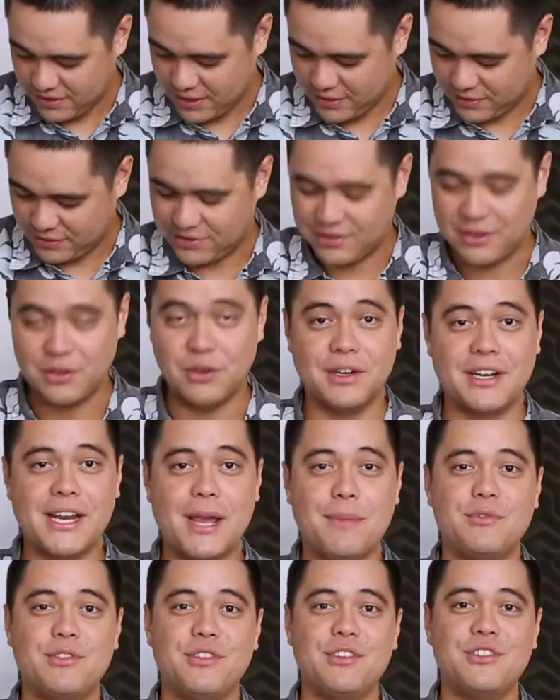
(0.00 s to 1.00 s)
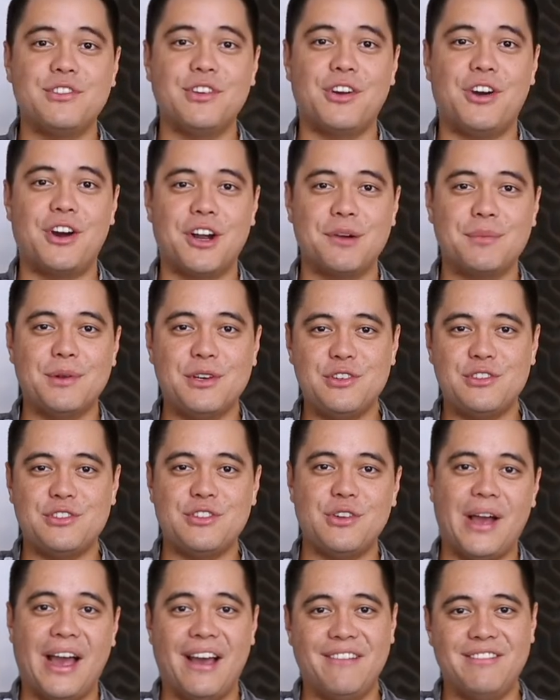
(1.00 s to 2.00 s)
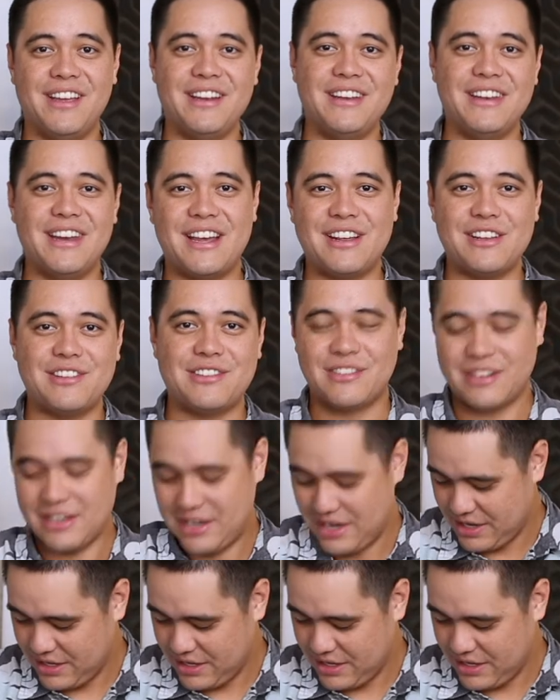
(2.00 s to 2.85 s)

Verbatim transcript: it still captures your arm and you still have that nice,